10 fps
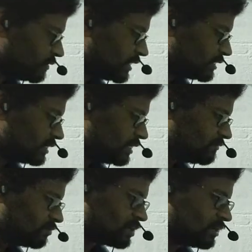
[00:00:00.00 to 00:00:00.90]
we will get
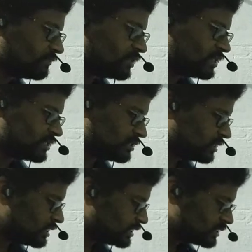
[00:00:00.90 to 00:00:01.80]
3D4 configuration.
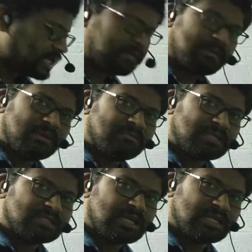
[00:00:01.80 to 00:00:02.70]
Same Mn
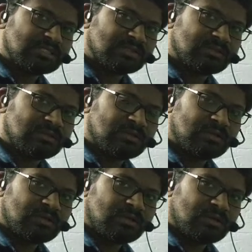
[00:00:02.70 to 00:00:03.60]
plus 3 also.
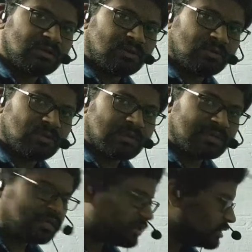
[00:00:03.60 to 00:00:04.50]
Okay,
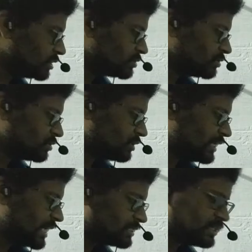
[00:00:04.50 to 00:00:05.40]
na? So
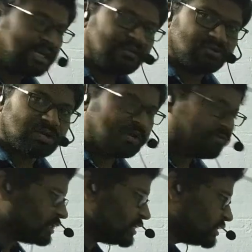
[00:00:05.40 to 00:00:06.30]
it has 3D4
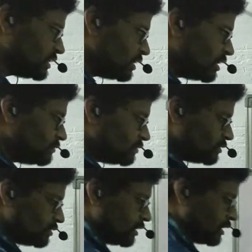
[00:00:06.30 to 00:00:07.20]
configuration. Now